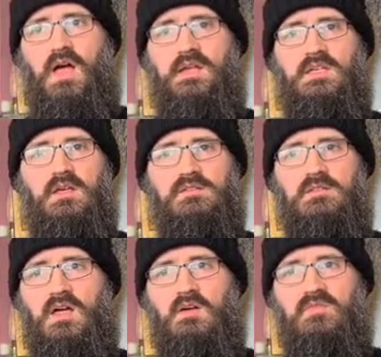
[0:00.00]
and he
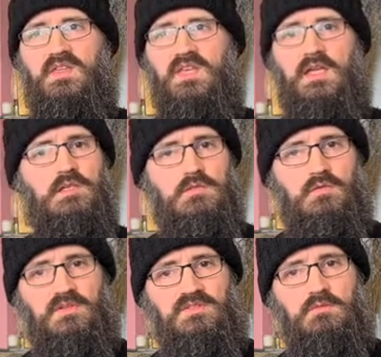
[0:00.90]
doesn't have the
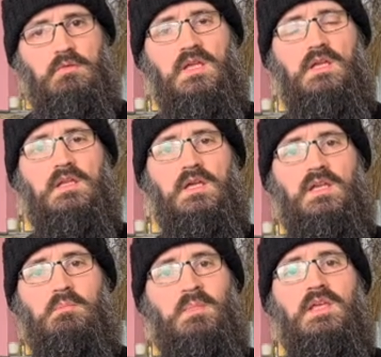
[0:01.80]
interest really
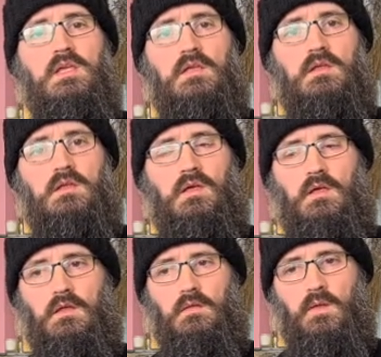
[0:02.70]
in me
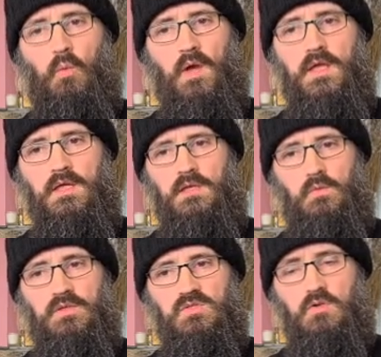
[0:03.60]
the way in
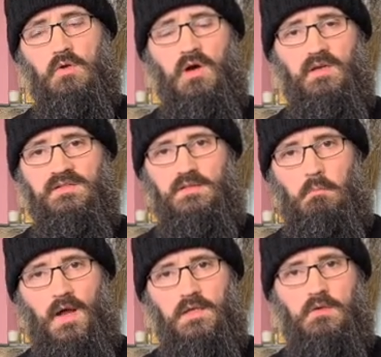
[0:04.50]
which Christ,
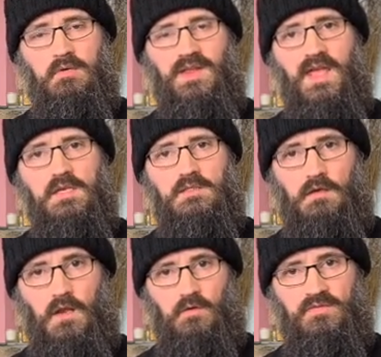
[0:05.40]
my Creator,
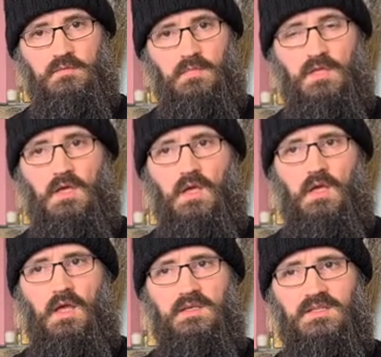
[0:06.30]
loves me,
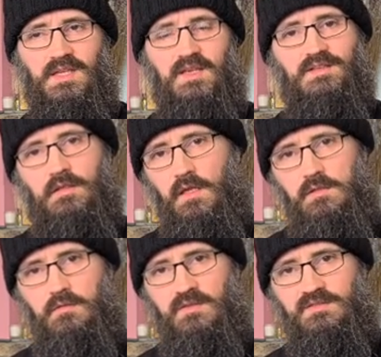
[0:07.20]
and he takes an
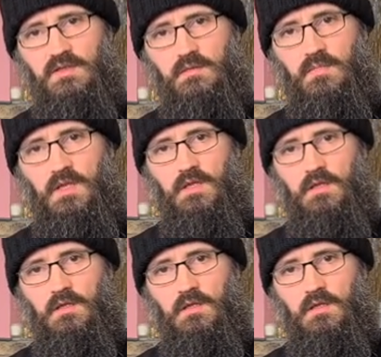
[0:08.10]
interest in me.